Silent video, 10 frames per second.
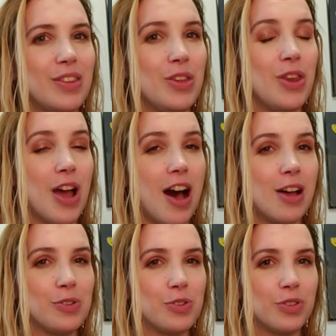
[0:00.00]

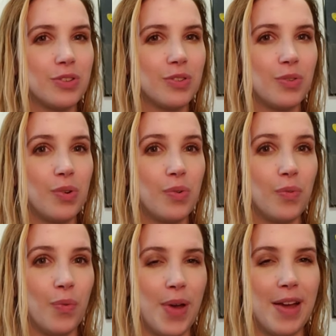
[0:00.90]
not
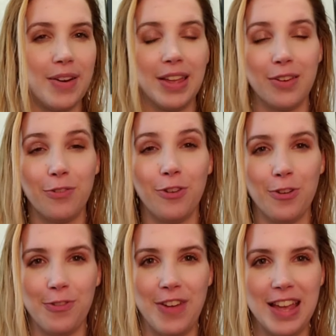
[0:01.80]
wearing a full
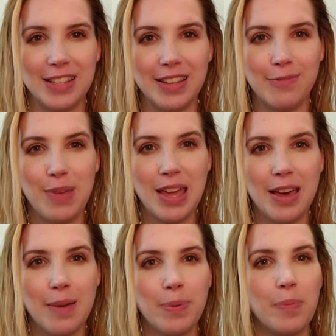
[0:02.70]
face of
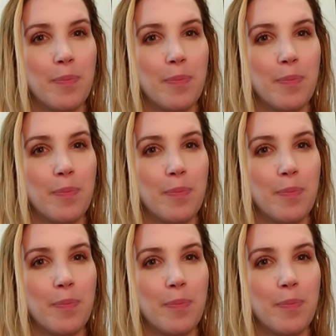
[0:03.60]
makeup,